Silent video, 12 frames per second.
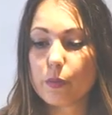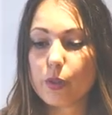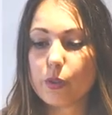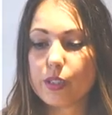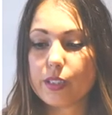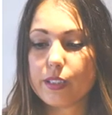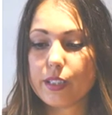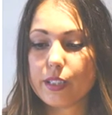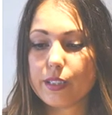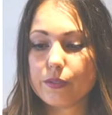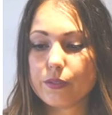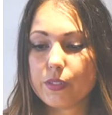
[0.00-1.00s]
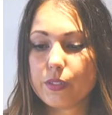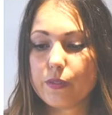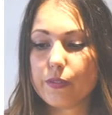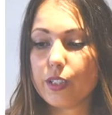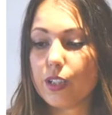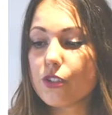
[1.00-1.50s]
we look at the
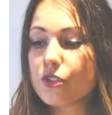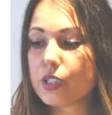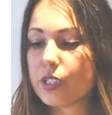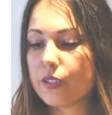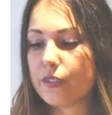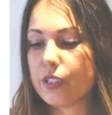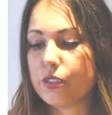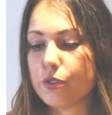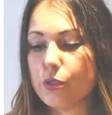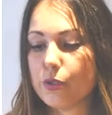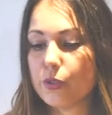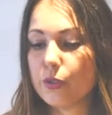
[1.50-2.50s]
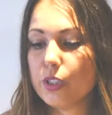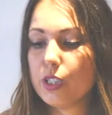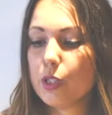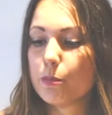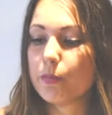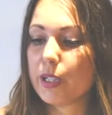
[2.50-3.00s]
phylogeny of these two
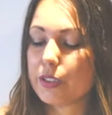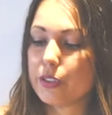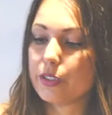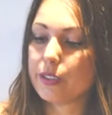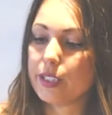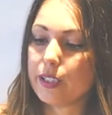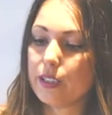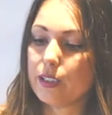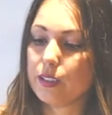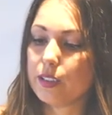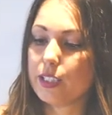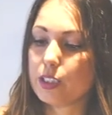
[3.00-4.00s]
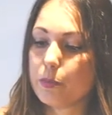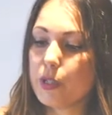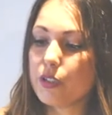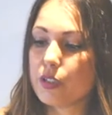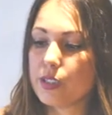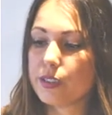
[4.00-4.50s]
bacterial uh,
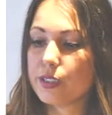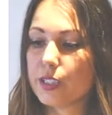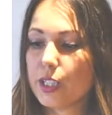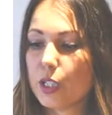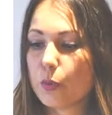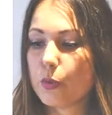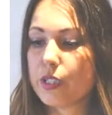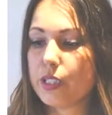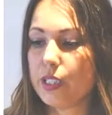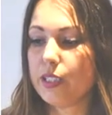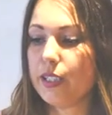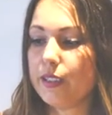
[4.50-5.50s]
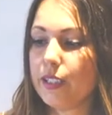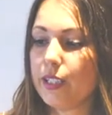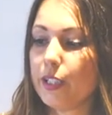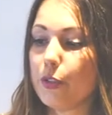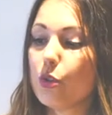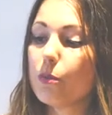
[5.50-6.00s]
species, we see that
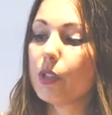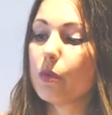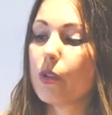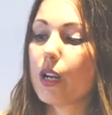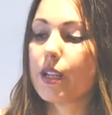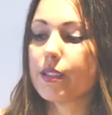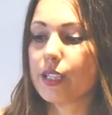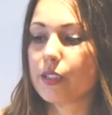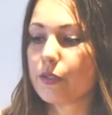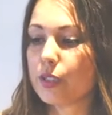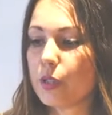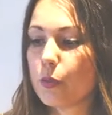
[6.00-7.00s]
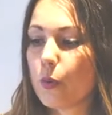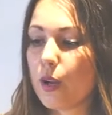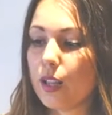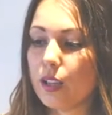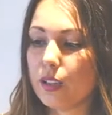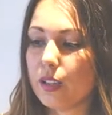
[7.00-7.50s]
the human one is actually
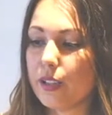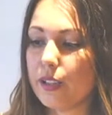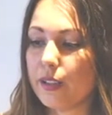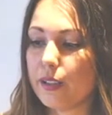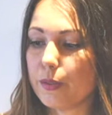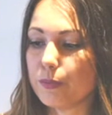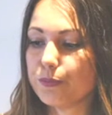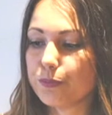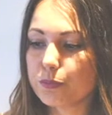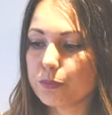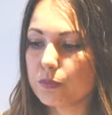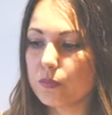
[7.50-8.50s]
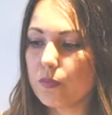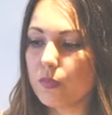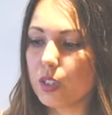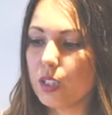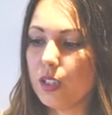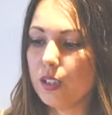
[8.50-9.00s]
well um,
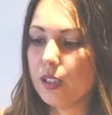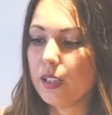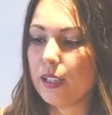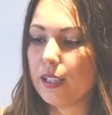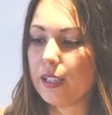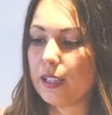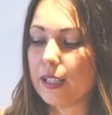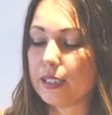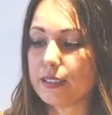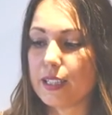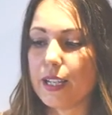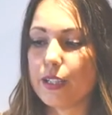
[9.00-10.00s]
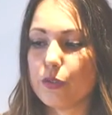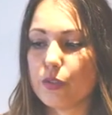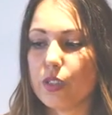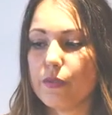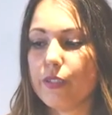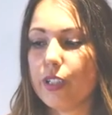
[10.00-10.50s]
uh, assigned
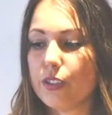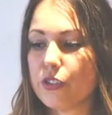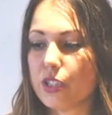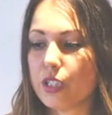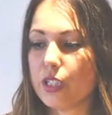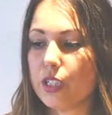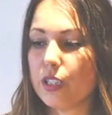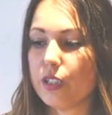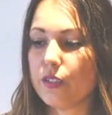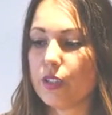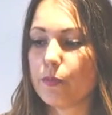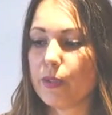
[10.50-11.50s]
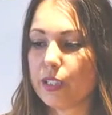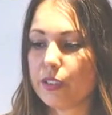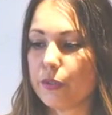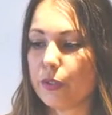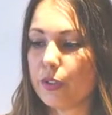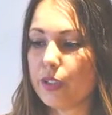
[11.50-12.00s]
to the phylogeny of the
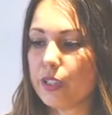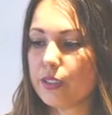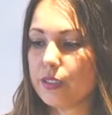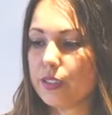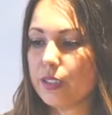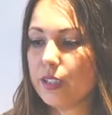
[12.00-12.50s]
Bacteroides,